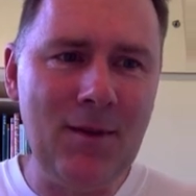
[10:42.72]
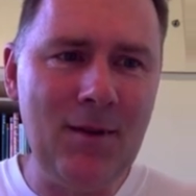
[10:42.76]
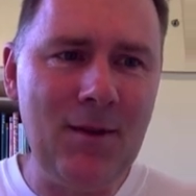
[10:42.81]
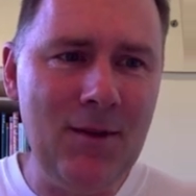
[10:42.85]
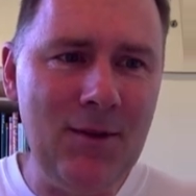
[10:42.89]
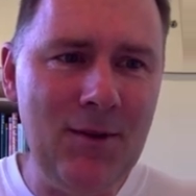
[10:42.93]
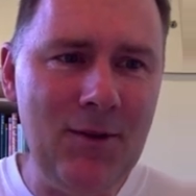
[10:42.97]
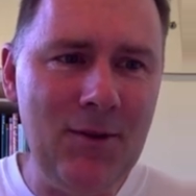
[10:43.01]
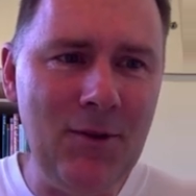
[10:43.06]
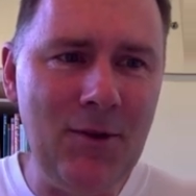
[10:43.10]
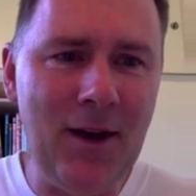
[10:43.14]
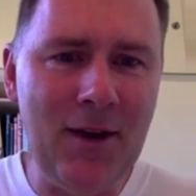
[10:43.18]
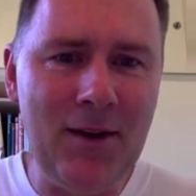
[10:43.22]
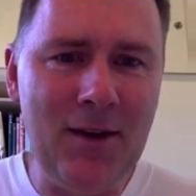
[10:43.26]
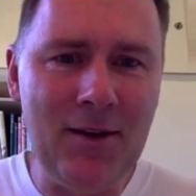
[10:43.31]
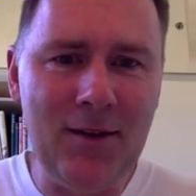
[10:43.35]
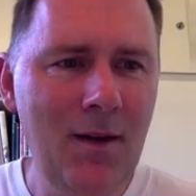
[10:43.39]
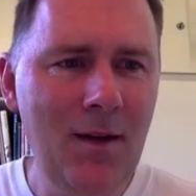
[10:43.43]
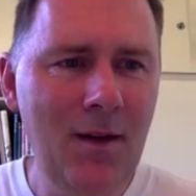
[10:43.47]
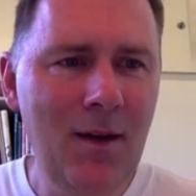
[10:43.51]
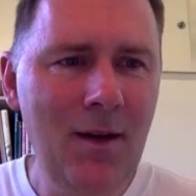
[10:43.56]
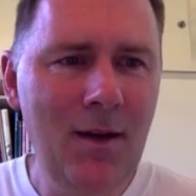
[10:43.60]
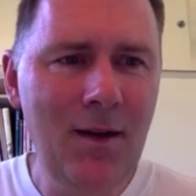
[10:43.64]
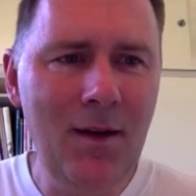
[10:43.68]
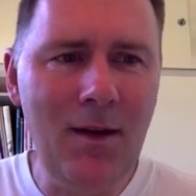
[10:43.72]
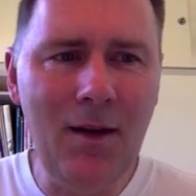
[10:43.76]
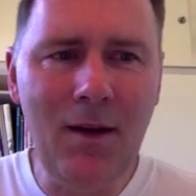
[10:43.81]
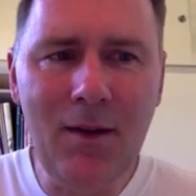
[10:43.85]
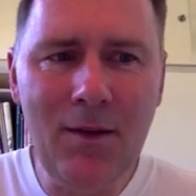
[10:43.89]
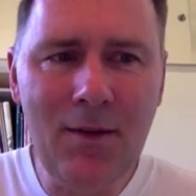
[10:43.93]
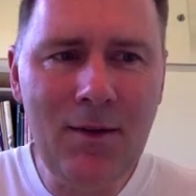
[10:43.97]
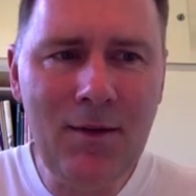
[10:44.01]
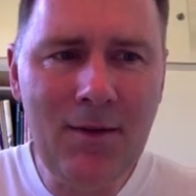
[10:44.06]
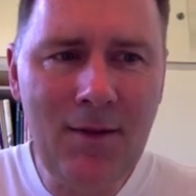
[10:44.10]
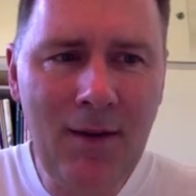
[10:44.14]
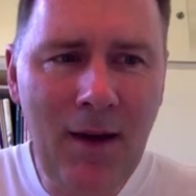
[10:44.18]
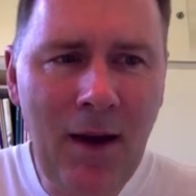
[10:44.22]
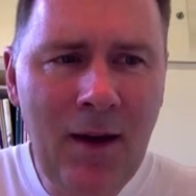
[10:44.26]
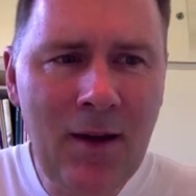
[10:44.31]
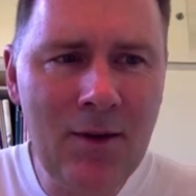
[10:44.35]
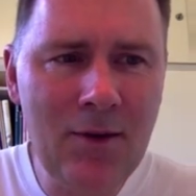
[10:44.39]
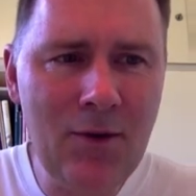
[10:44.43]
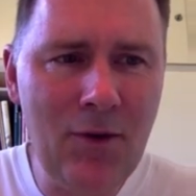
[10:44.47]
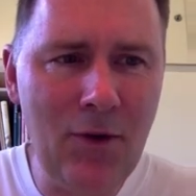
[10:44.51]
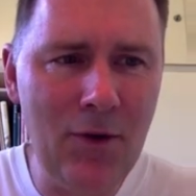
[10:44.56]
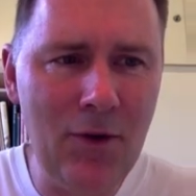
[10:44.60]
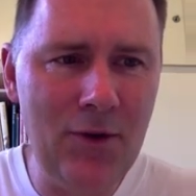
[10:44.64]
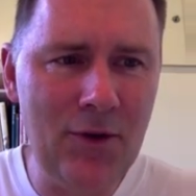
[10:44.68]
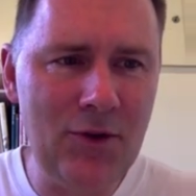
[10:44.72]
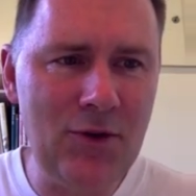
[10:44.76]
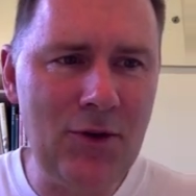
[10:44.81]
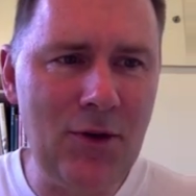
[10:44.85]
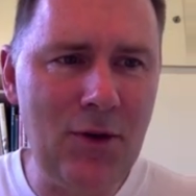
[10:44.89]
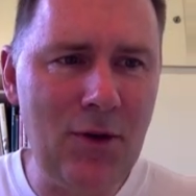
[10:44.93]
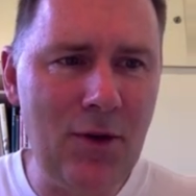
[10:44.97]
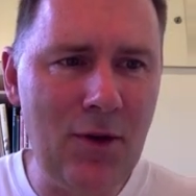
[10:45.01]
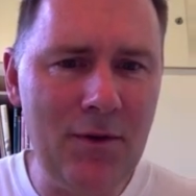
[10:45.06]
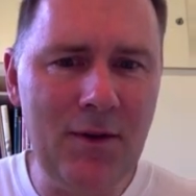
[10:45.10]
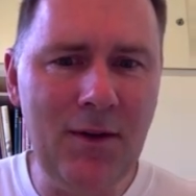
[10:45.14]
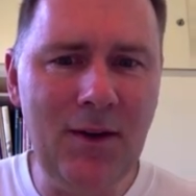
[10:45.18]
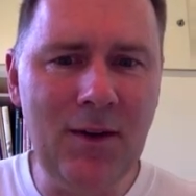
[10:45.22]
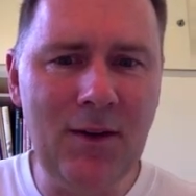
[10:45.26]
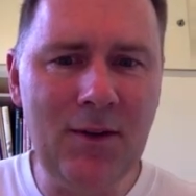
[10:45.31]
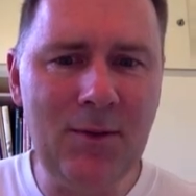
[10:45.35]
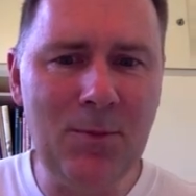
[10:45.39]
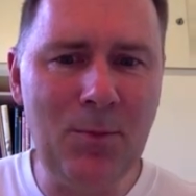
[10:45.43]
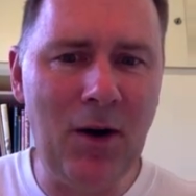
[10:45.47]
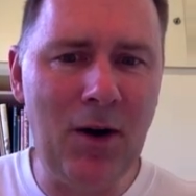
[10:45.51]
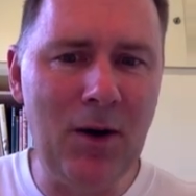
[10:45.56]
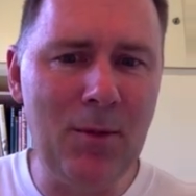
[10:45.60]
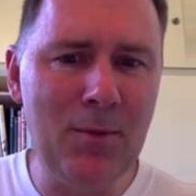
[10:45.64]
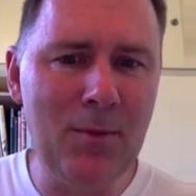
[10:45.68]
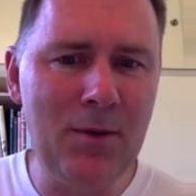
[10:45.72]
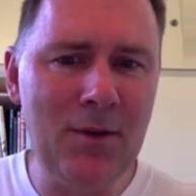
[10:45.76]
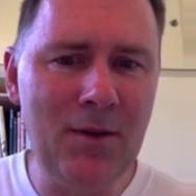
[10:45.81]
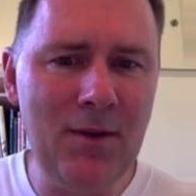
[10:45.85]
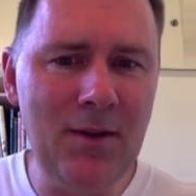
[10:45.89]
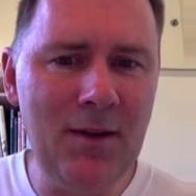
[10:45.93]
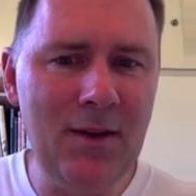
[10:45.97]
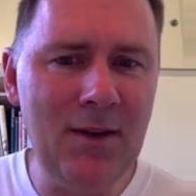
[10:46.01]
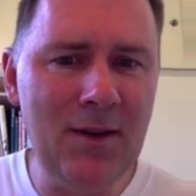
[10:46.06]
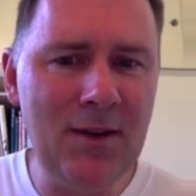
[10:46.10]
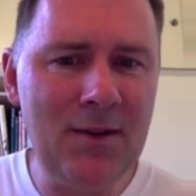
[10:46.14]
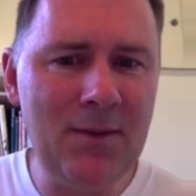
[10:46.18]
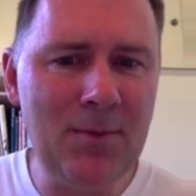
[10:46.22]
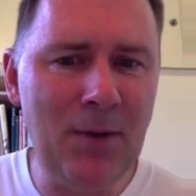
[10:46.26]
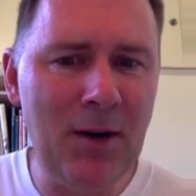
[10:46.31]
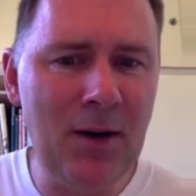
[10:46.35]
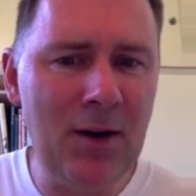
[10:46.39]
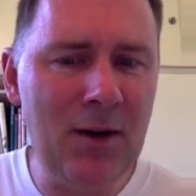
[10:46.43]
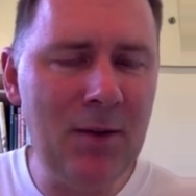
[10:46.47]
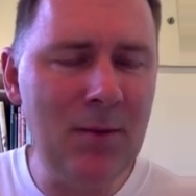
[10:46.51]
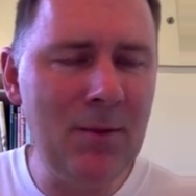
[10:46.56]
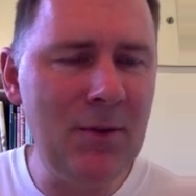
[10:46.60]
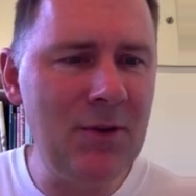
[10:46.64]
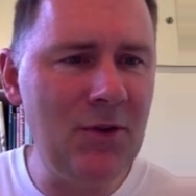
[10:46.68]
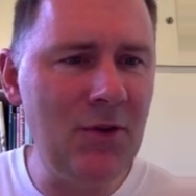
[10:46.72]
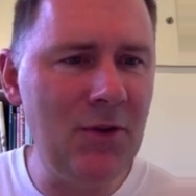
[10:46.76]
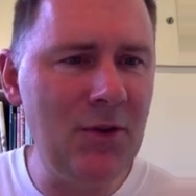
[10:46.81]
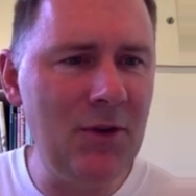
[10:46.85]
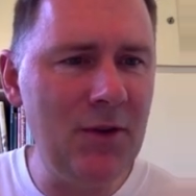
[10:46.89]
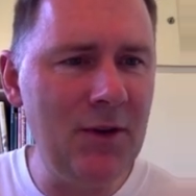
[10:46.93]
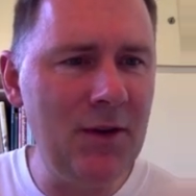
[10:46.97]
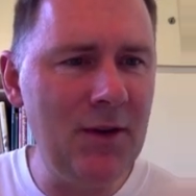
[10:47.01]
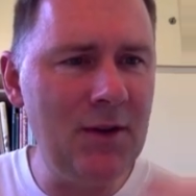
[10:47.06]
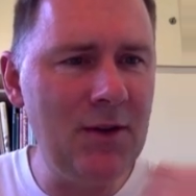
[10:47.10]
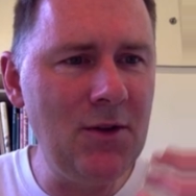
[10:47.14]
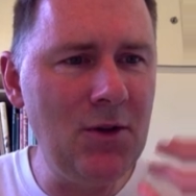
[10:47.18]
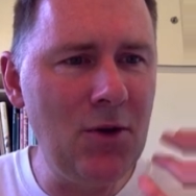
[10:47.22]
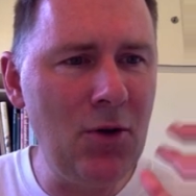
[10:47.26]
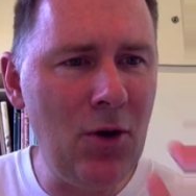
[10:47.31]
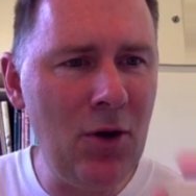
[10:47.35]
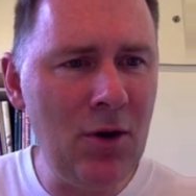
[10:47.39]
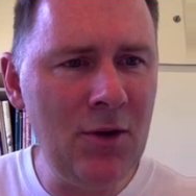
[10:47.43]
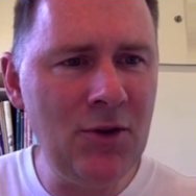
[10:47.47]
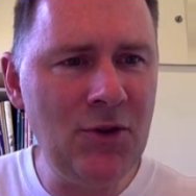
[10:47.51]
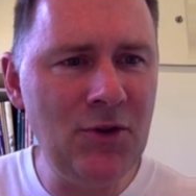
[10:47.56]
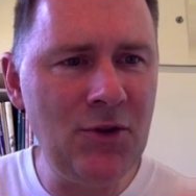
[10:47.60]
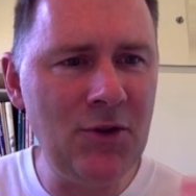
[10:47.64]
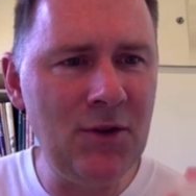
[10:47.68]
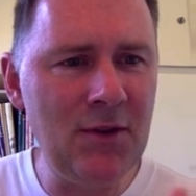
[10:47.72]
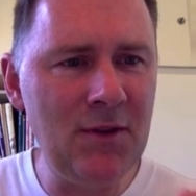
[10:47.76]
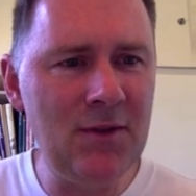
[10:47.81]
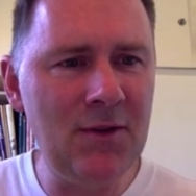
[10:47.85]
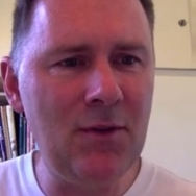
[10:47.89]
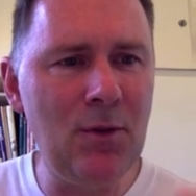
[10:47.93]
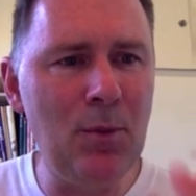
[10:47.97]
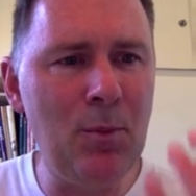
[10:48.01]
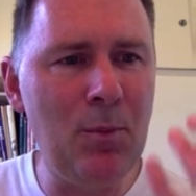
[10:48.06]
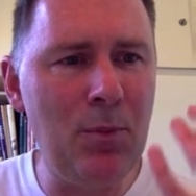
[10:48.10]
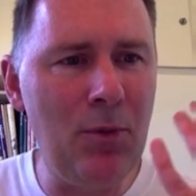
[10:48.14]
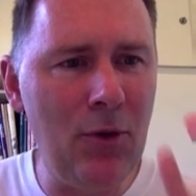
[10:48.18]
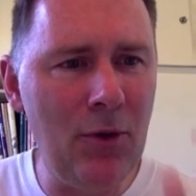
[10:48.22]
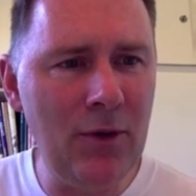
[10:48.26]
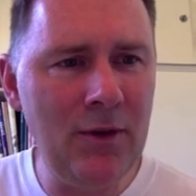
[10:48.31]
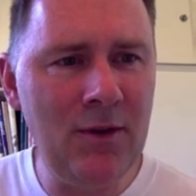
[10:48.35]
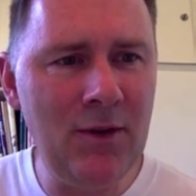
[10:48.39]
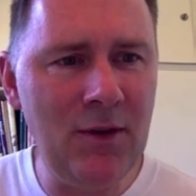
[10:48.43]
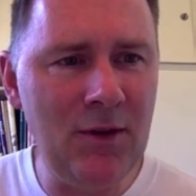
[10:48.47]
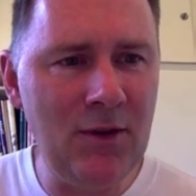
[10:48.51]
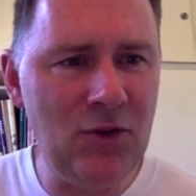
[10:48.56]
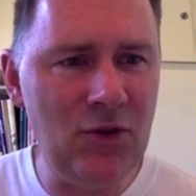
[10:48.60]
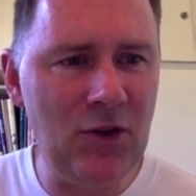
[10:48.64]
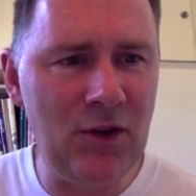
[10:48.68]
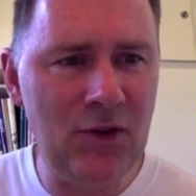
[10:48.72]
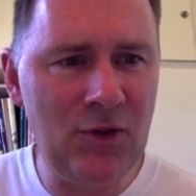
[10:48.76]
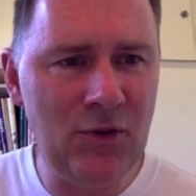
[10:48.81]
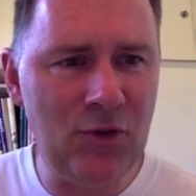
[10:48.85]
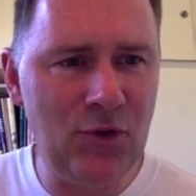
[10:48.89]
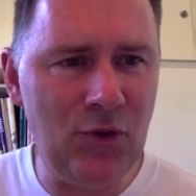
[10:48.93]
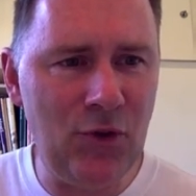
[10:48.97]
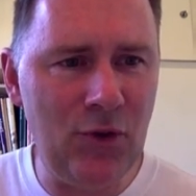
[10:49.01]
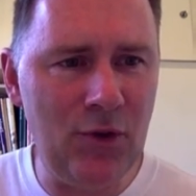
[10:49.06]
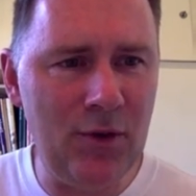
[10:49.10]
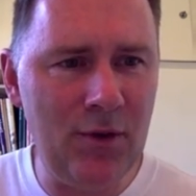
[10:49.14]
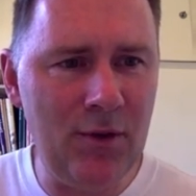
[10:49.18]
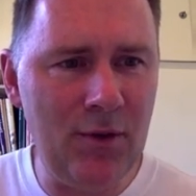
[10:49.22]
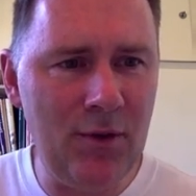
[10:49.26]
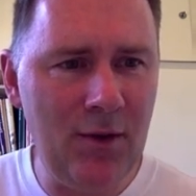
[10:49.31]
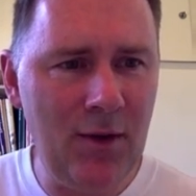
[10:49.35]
you get it." In the second condition of the experiment, the experimenter acknowledges the pointing gesture.